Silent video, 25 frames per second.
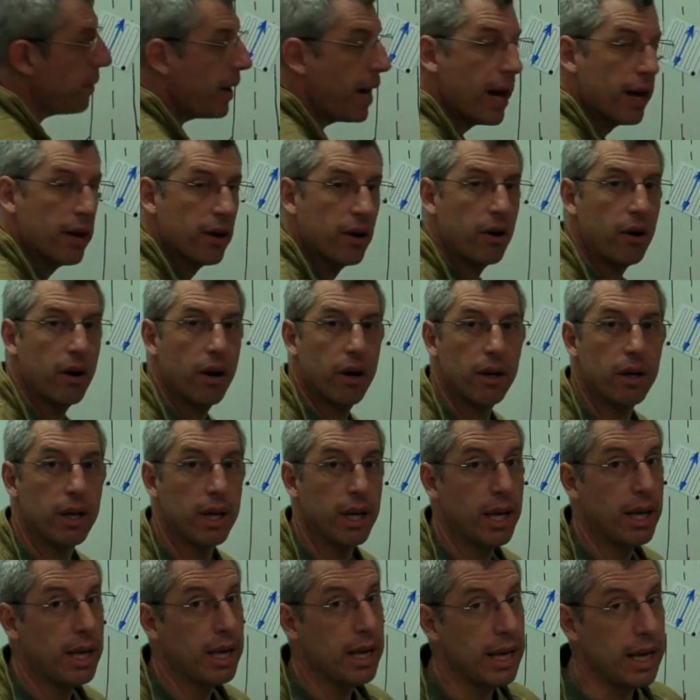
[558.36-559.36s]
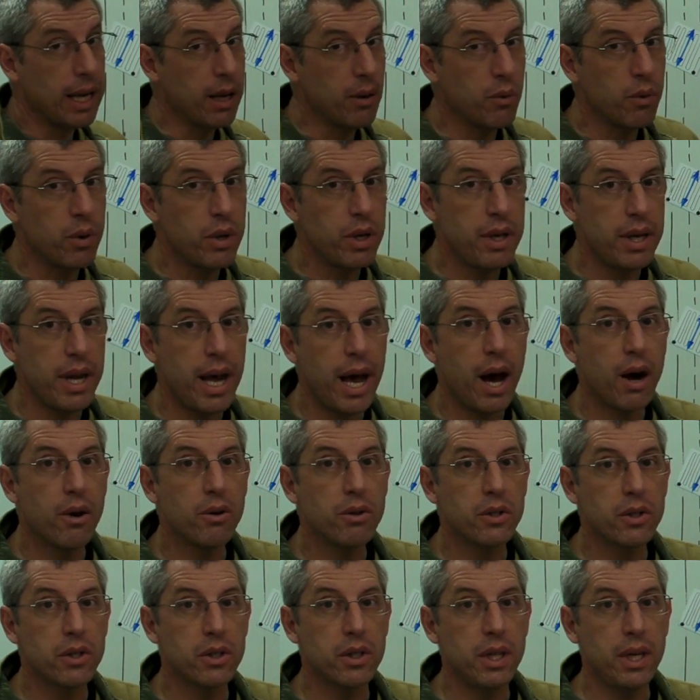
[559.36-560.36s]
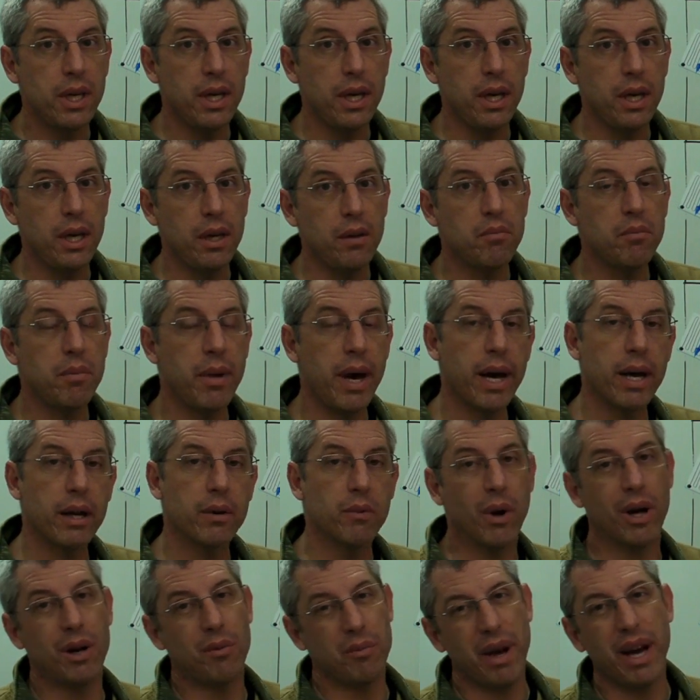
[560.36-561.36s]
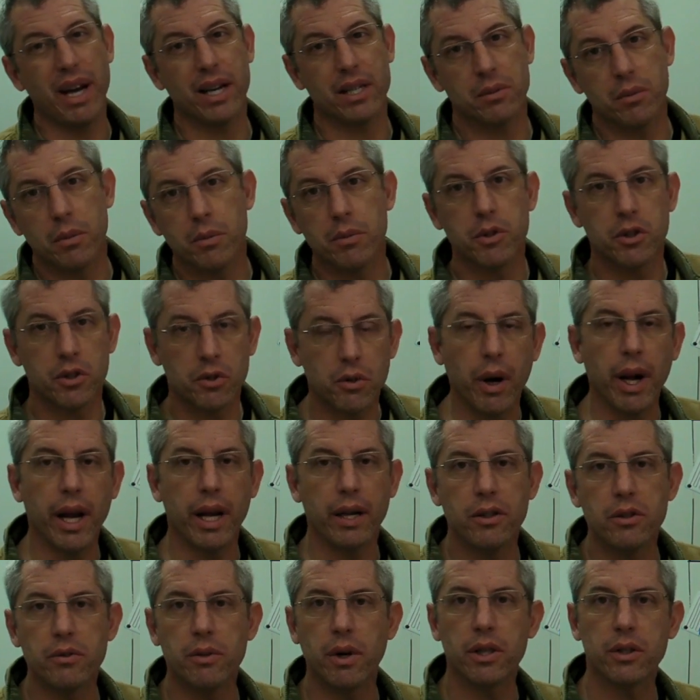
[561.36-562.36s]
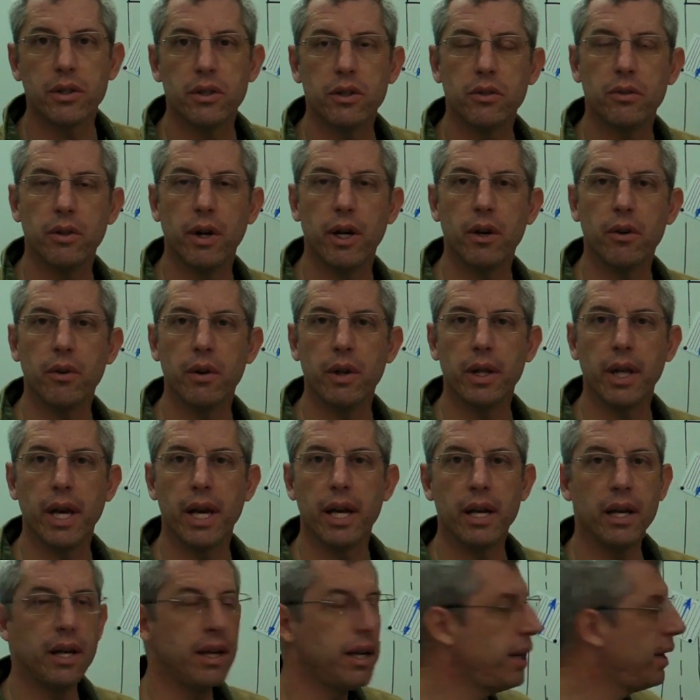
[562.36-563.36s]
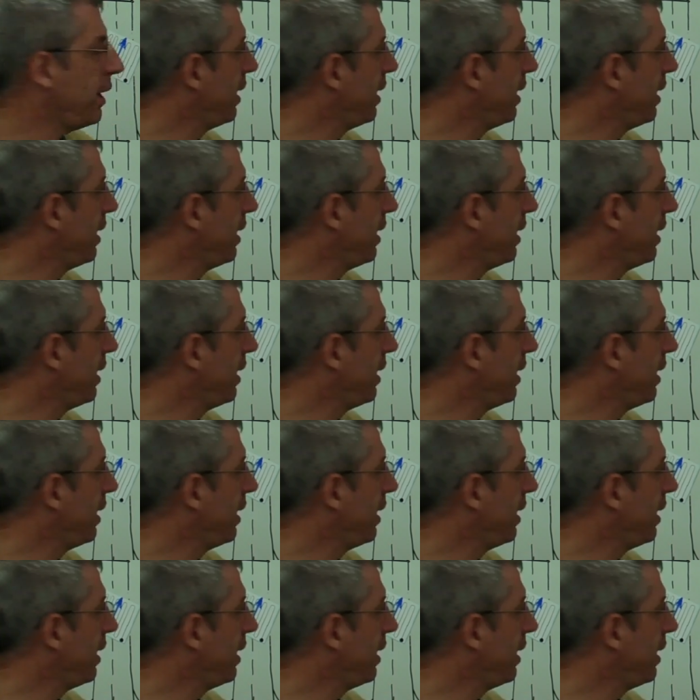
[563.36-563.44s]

back on, it would now see, mac well, maximum strain, stress and strain are related,